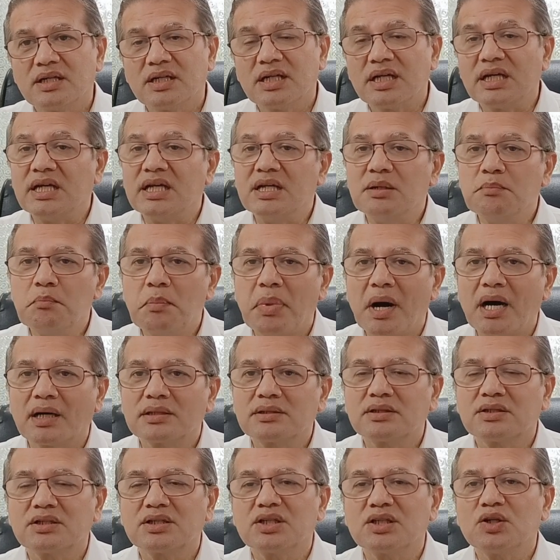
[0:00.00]
in
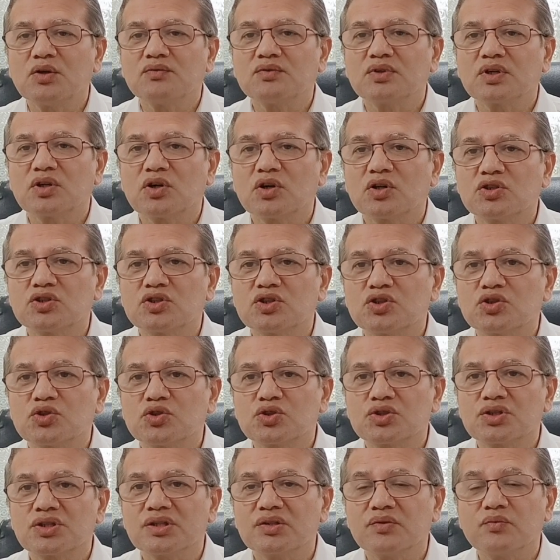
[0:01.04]
part 3 of the
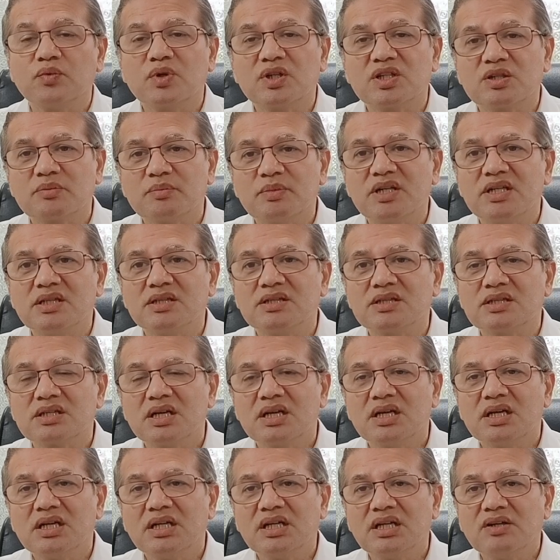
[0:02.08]
Constitution, which means
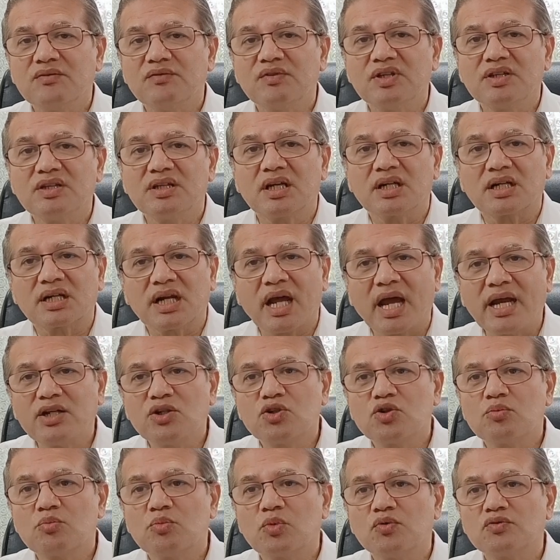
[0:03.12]
even the right
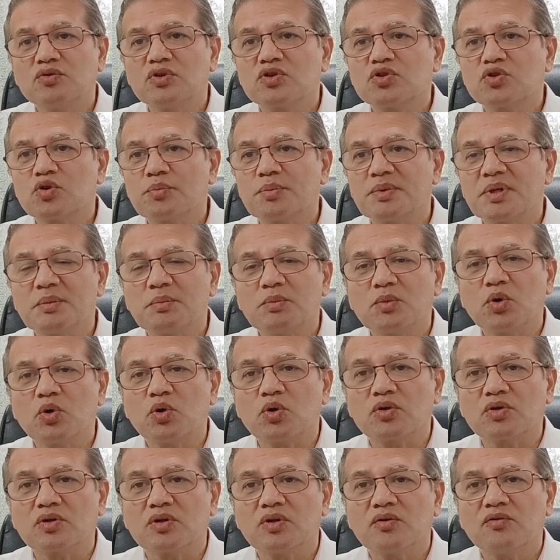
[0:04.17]
to move the Supreme
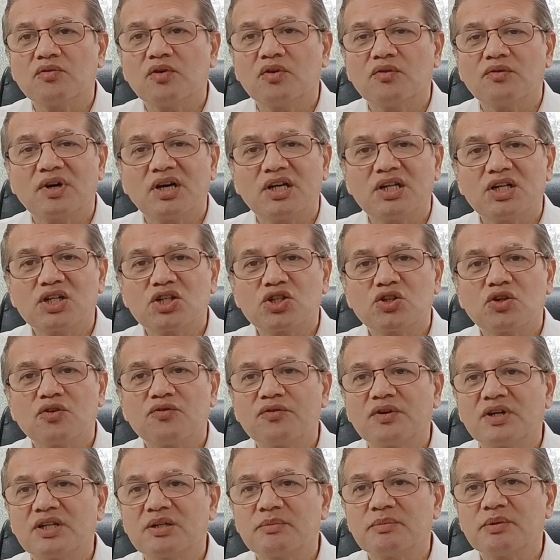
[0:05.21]
Court for violation of
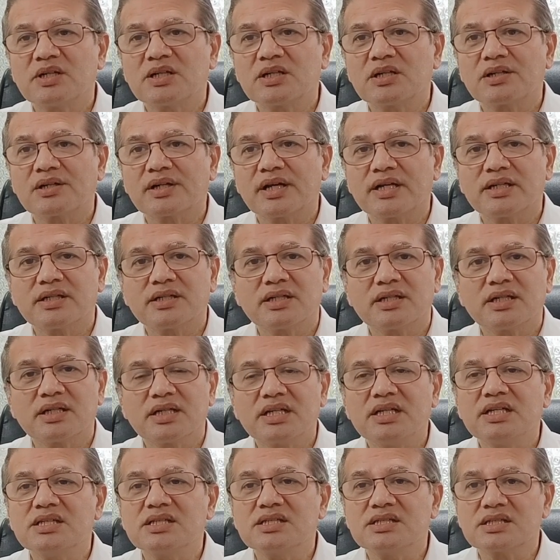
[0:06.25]
fundamental right
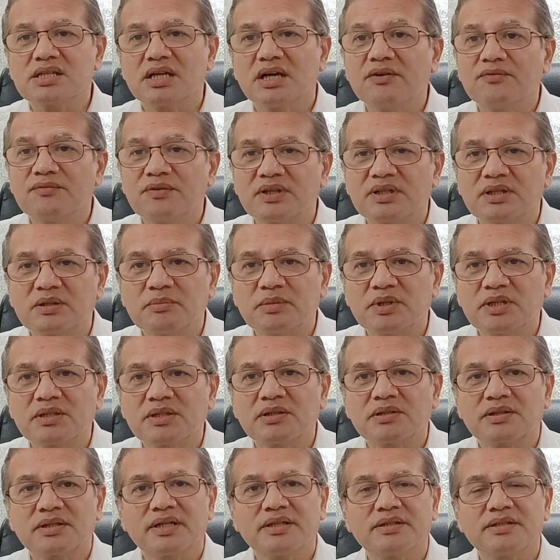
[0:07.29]
is a fundamental
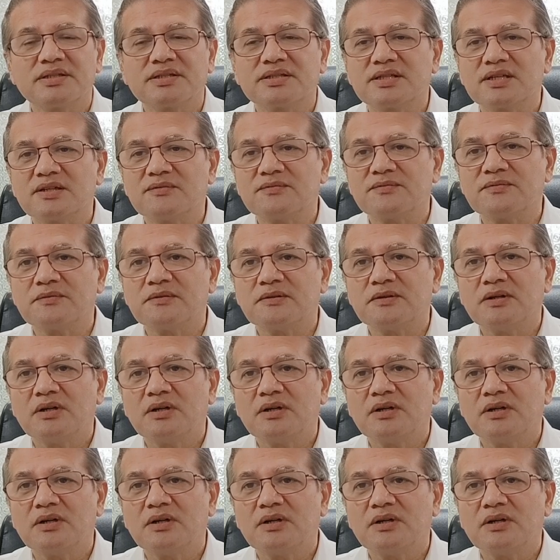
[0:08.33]
right itself.